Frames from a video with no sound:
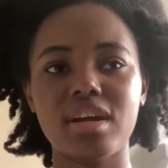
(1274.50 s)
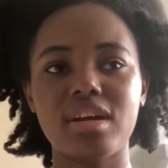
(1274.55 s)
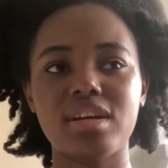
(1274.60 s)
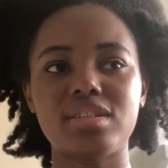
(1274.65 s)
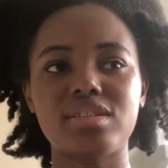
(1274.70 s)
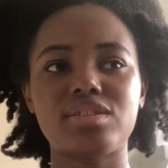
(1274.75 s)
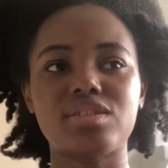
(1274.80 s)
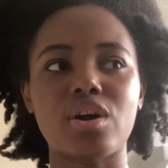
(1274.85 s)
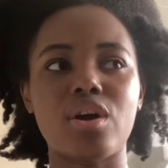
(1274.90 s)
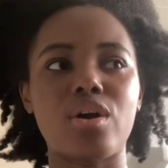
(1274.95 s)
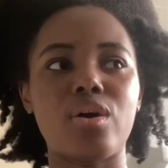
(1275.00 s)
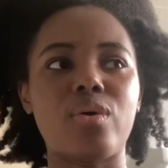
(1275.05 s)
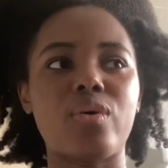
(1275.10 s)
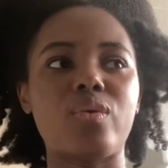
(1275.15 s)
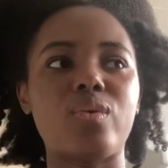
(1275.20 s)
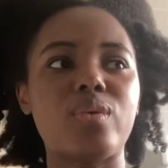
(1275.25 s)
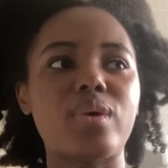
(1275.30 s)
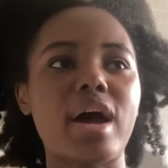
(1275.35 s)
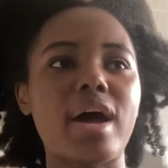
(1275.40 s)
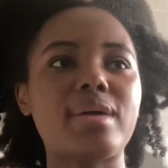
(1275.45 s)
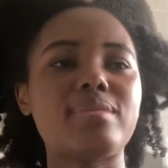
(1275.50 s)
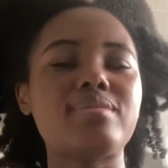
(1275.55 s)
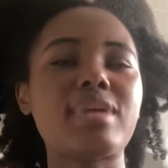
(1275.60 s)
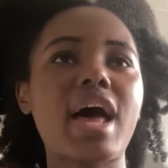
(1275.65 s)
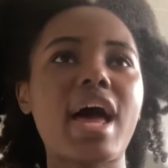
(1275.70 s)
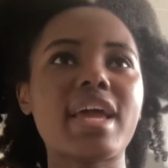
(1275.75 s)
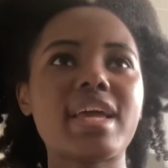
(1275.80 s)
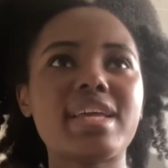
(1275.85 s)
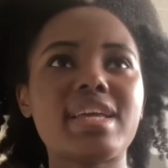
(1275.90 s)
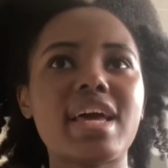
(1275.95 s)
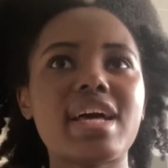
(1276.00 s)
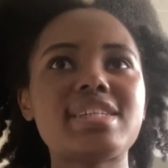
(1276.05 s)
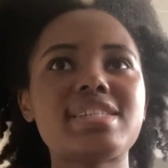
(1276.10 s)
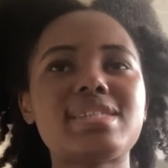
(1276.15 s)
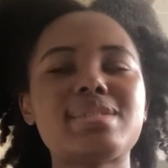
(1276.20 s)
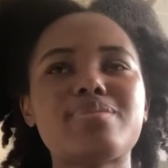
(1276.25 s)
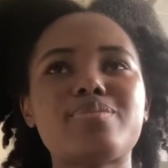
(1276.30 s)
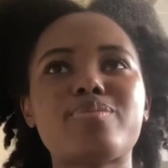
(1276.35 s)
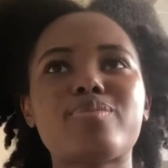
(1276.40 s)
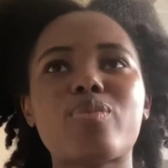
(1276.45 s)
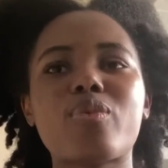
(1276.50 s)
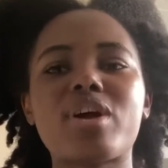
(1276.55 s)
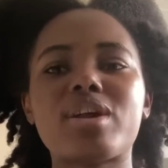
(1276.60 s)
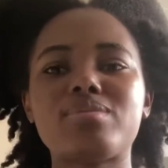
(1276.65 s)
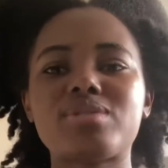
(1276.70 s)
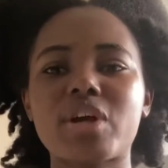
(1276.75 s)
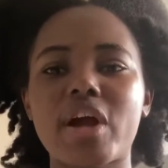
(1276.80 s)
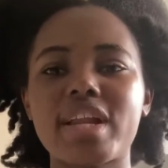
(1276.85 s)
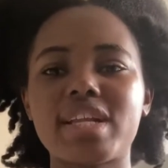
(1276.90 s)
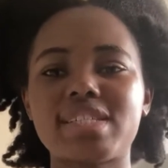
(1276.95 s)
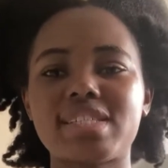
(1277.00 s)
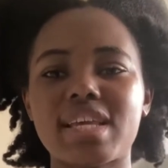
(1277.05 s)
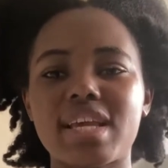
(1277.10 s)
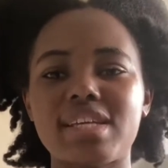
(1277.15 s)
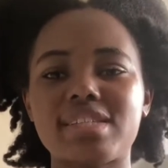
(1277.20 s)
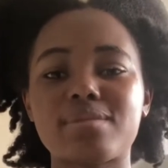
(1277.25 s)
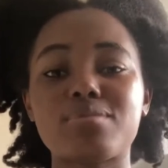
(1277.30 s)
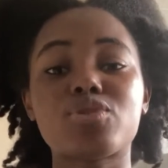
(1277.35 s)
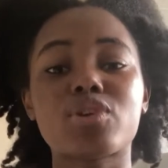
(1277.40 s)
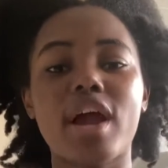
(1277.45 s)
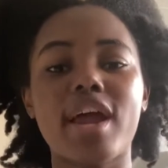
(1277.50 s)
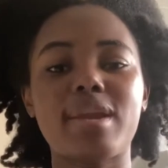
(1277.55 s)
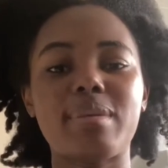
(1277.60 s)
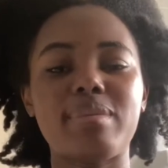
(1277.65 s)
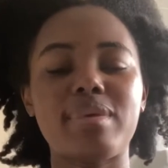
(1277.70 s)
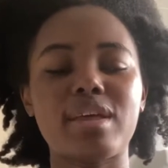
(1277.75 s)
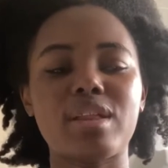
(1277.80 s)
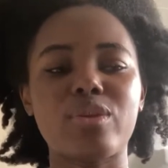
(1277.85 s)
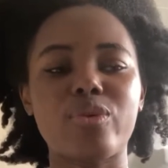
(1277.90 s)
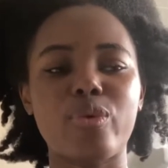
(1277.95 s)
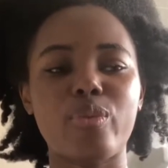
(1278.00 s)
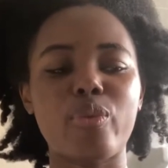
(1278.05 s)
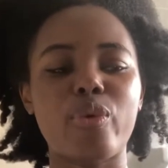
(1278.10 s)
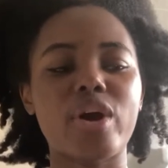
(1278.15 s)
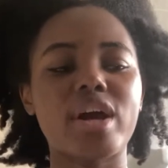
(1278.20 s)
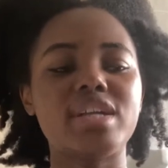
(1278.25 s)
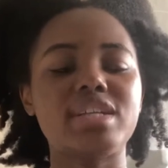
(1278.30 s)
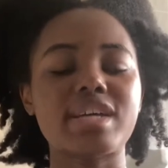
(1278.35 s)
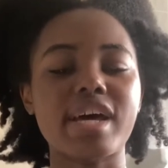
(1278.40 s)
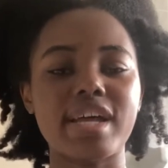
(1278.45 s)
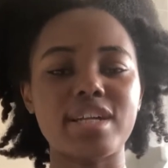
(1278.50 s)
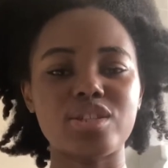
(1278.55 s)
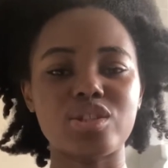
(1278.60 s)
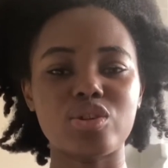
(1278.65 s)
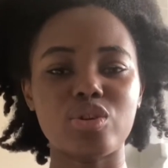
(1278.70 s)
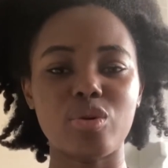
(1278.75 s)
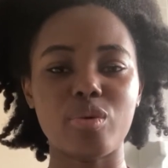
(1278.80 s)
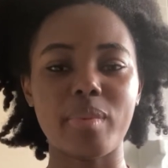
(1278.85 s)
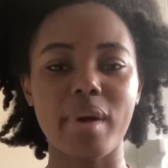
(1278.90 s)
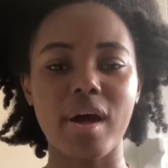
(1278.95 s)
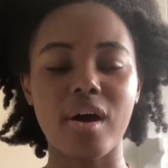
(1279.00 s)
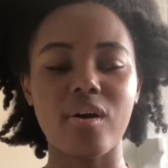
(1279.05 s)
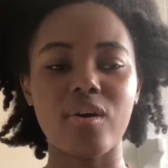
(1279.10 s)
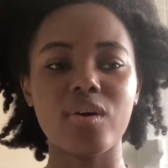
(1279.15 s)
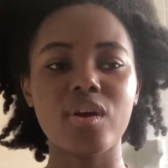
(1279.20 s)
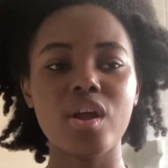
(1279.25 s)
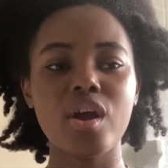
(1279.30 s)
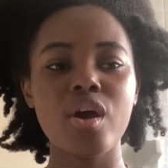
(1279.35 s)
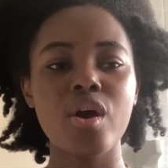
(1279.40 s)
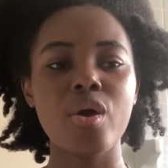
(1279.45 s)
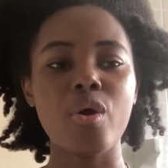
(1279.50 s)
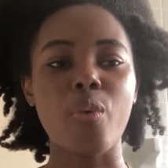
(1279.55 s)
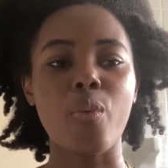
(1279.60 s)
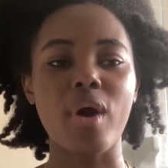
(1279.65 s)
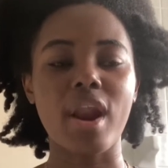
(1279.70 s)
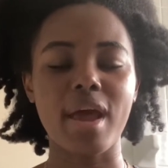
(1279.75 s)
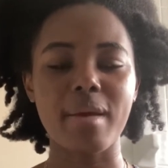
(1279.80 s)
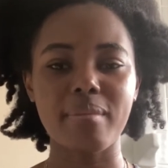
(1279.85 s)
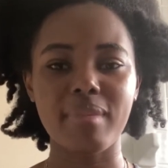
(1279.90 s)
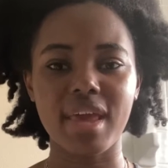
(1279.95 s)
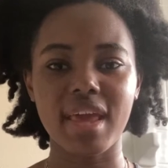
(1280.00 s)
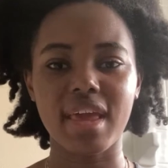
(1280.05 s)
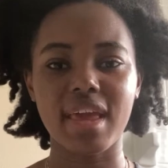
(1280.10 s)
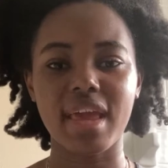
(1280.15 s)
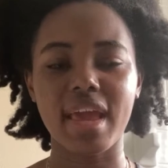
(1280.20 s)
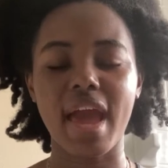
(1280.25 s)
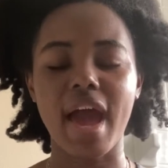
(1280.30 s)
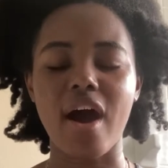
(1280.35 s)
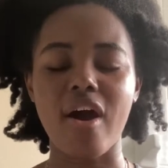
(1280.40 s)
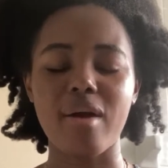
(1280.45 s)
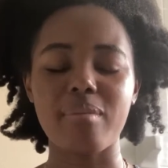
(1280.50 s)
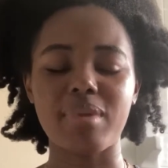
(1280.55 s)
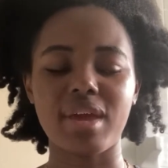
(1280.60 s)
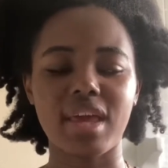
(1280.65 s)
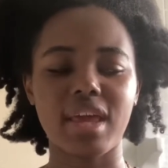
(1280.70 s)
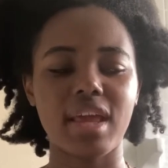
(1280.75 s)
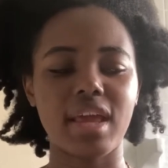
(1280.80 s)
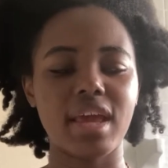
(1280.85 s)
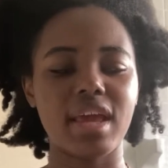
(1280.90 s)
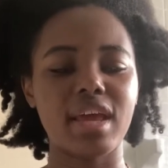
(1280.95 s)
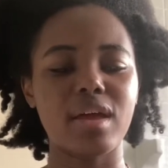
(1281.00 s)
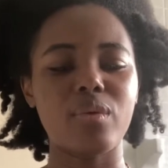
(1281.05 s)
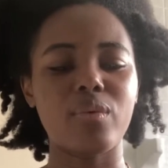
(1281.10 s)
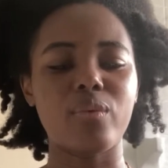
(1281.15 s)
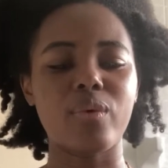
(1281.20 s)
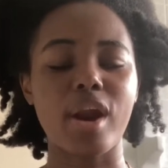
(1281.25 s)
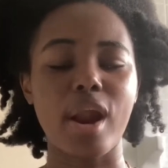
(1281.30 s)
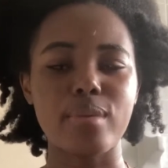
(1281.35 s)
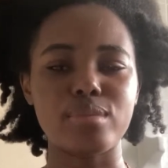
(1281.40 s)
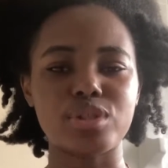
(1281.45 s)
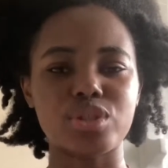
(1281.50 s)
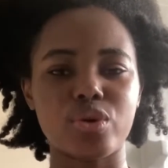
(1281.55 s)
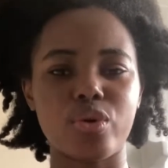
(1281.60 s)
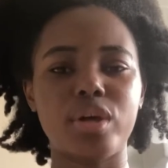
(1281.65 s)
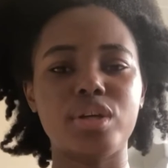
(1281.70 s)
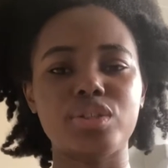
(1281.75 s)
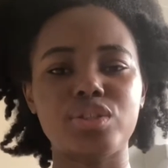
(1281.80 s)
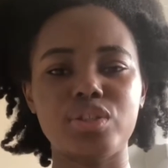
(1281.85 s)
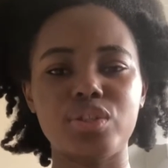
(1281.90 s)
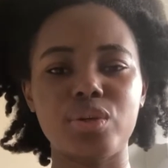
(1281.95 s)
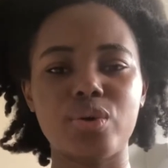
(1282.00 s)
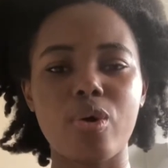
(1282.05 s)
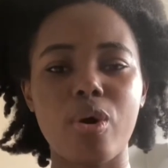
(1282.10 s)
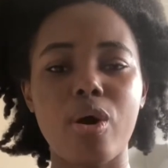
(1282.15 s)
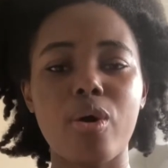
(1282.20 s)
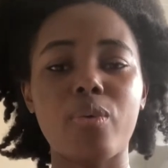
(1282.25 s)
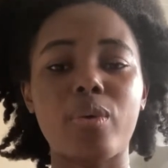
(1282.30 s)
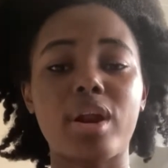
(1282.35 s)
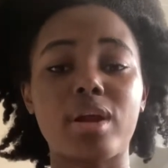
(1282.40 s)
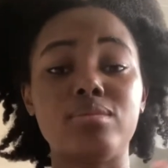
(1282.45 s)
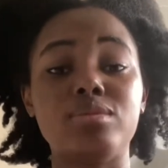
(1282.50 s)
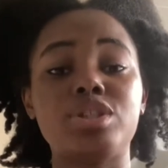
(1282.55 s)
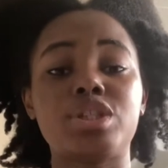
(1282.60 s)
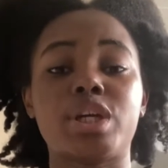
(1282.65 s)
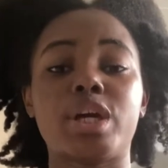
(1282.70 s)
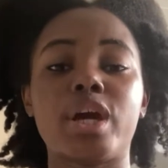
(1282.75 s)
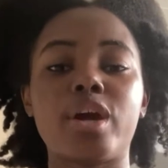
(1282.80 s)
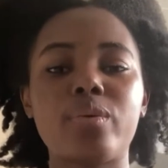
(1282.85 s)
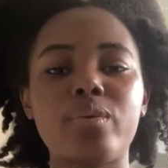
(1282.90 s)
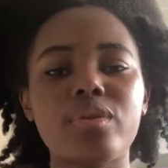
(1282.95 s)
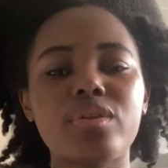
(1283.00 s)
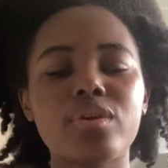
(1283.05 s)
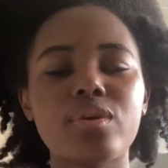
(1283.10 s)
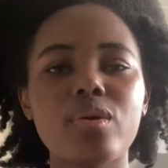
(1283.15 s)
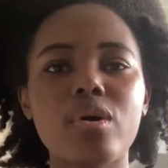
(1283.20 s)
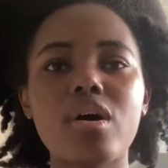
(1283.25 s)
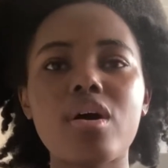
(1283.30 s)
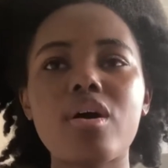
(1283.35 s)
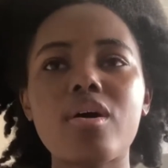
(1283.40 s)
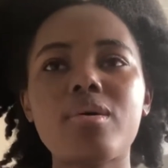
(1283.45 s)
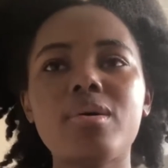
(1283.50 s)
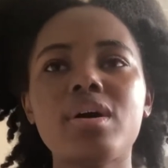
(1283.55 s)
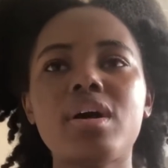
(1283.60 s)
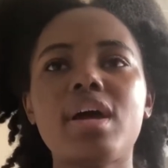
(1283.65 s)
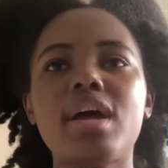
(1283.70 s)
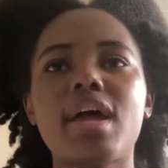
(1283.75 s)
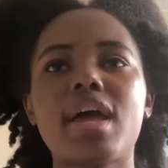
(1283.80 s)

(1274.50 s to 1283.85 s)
So I guess what I'm trying to say is I'm trying to be a little more intentional about what I'm making, how I'm making it, what I'm showing to you all, what I'm sharing with you all.